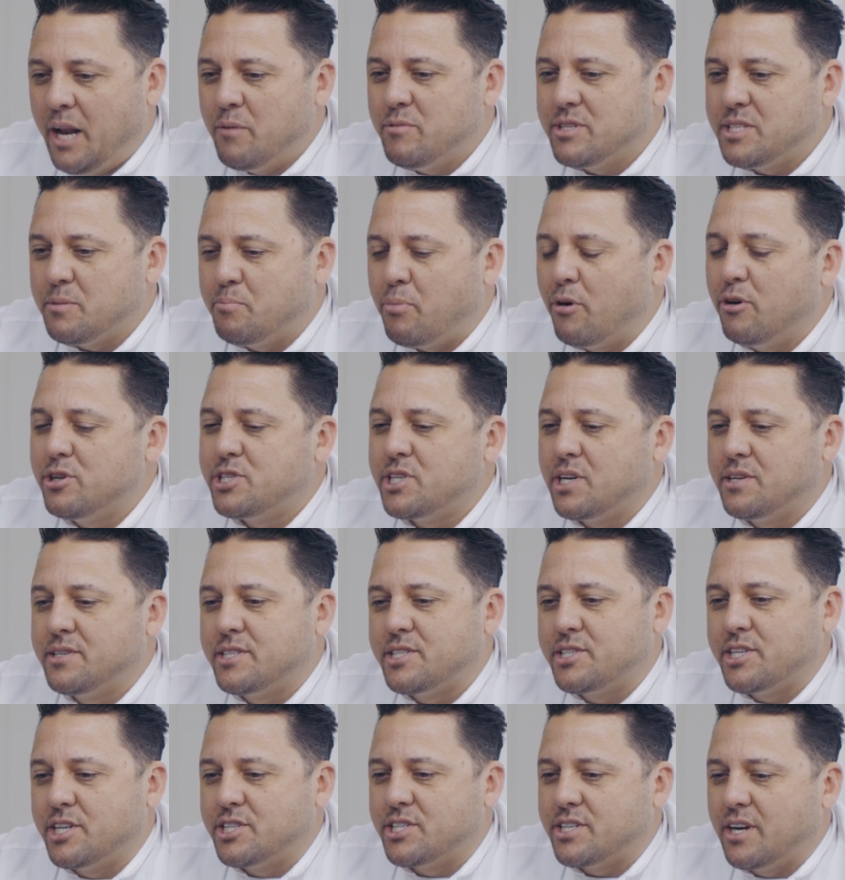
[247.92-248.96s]
it was a personal
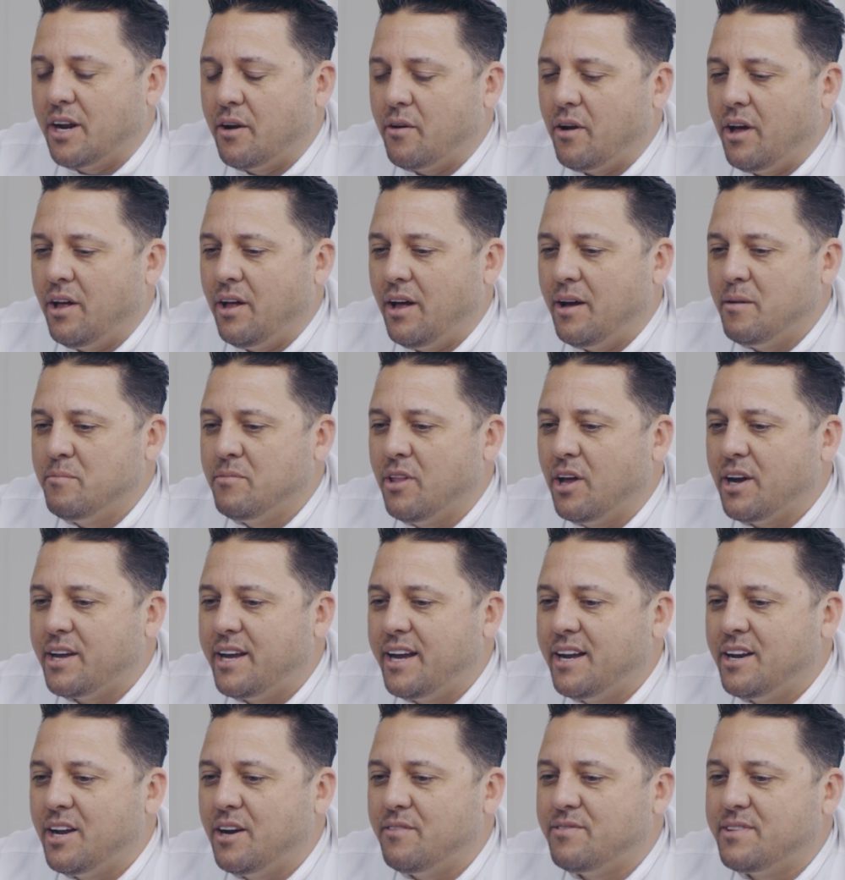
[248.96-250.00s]
decision. I'm
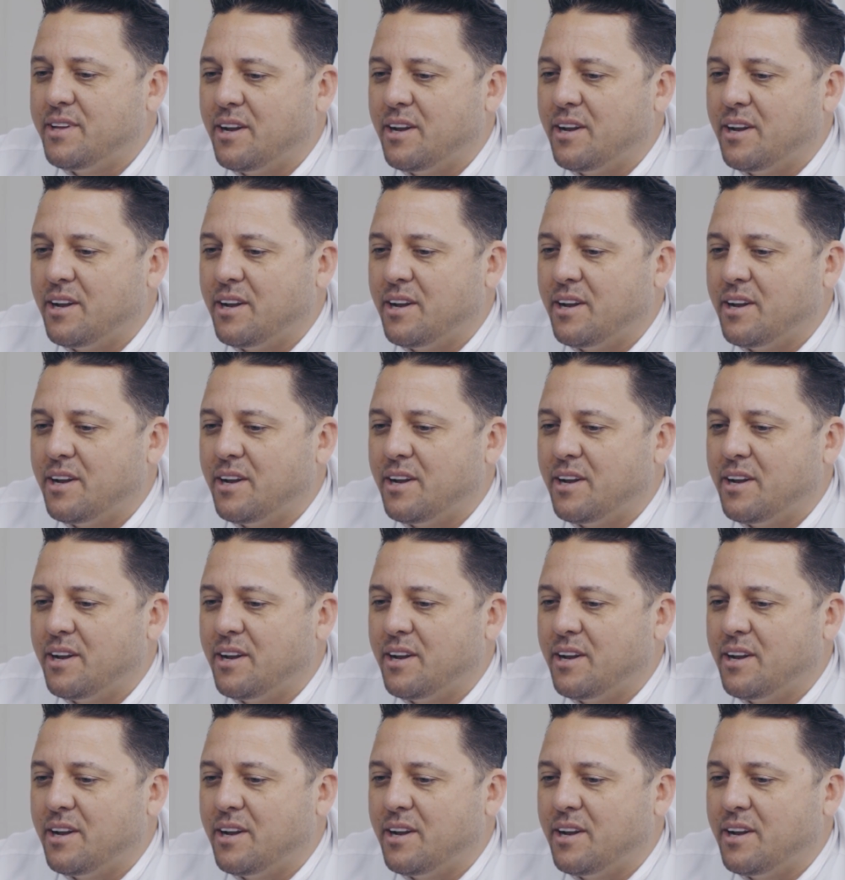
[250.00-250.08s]
lucky enough